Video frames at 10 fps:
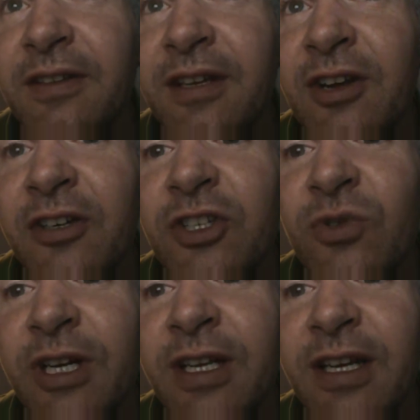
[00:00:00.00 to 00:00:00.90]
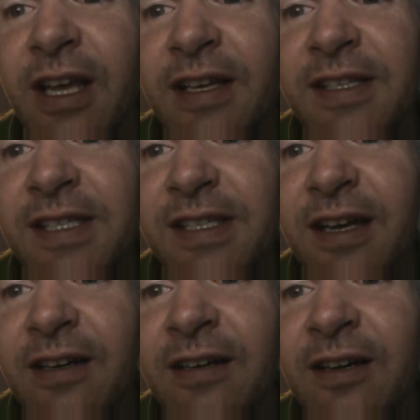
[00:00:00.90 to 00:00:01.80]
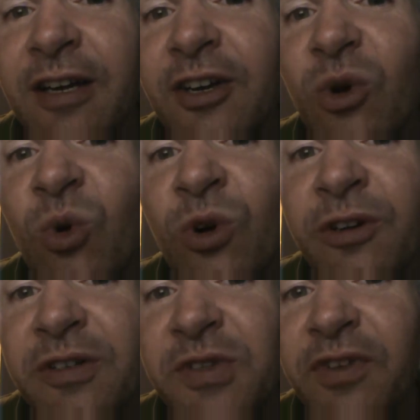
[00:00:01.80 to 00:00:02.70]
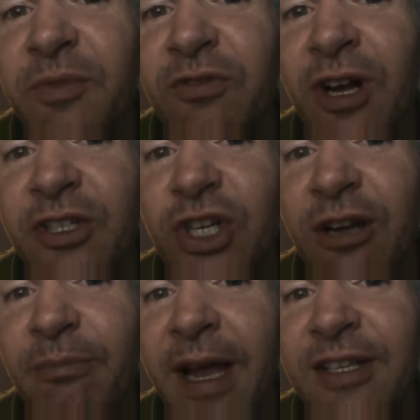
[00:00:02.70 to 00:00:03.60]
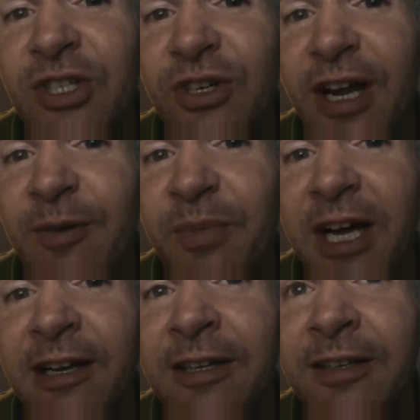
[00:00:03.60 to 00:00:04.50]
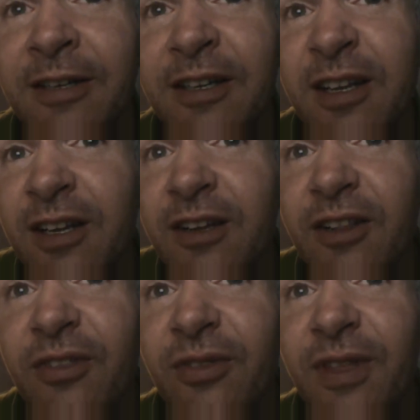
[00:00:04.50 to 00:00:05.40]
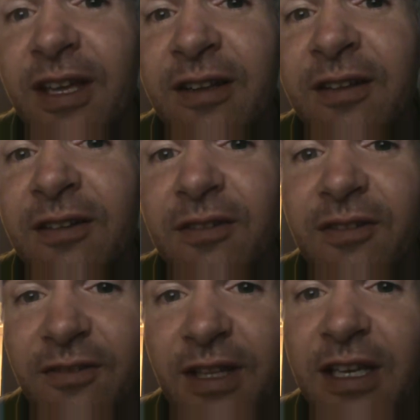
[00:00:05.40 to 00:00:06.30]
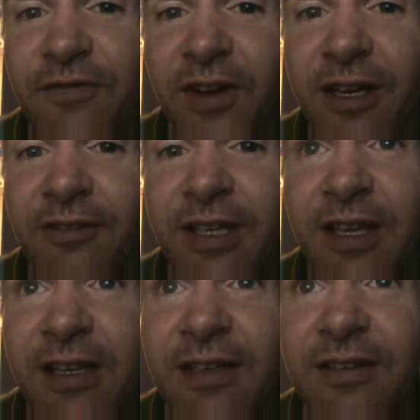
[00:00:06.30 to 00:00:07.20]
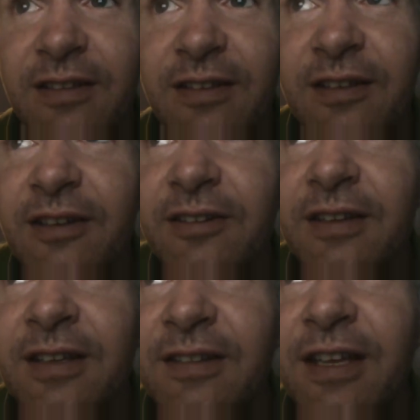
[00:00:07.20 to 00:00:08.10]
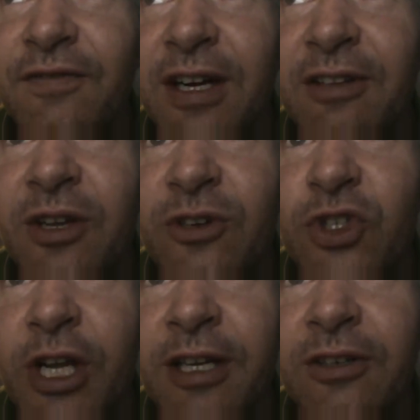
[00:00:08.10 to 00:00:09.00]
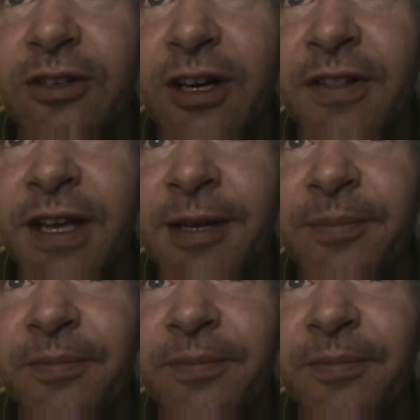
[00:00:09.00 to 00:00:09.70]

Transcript: not doing it as under orders from the Rothschild bankster empire, then they finally get, you know, they finally go to jail on that.